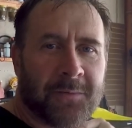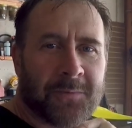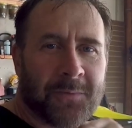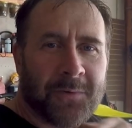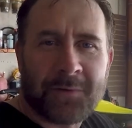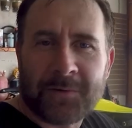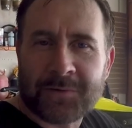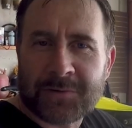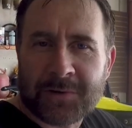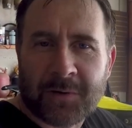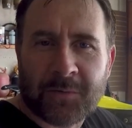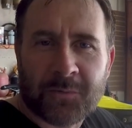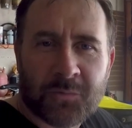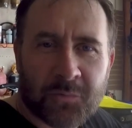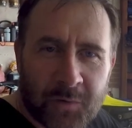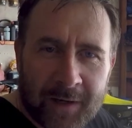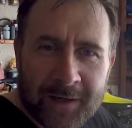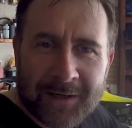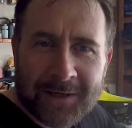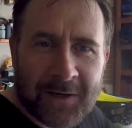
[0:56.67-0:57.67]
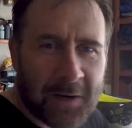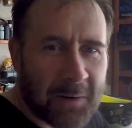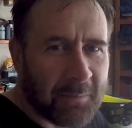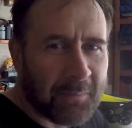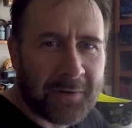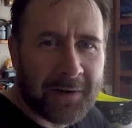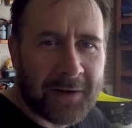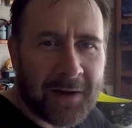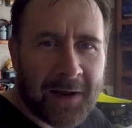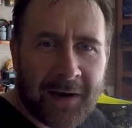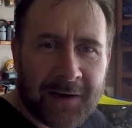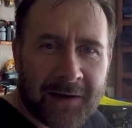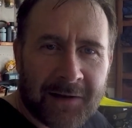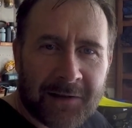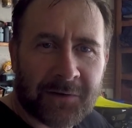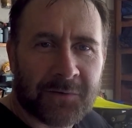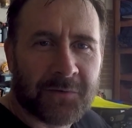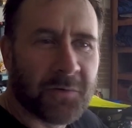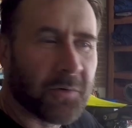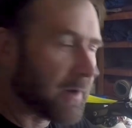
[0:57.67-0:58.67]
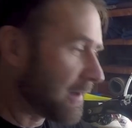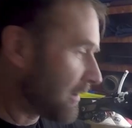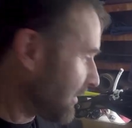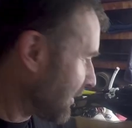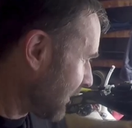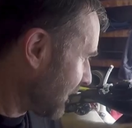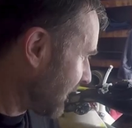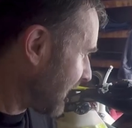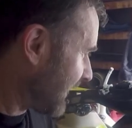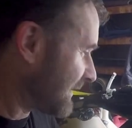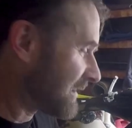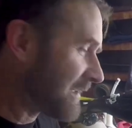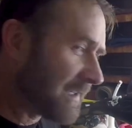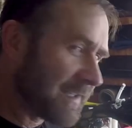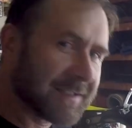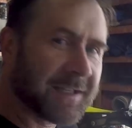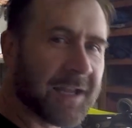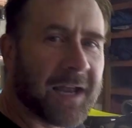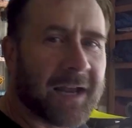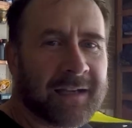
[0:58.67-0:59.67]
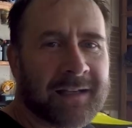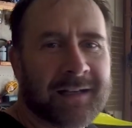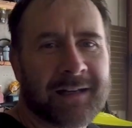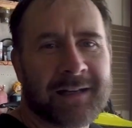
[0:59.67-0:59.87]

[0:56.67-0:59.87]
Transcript: when there's a great company out of Illinois called SSi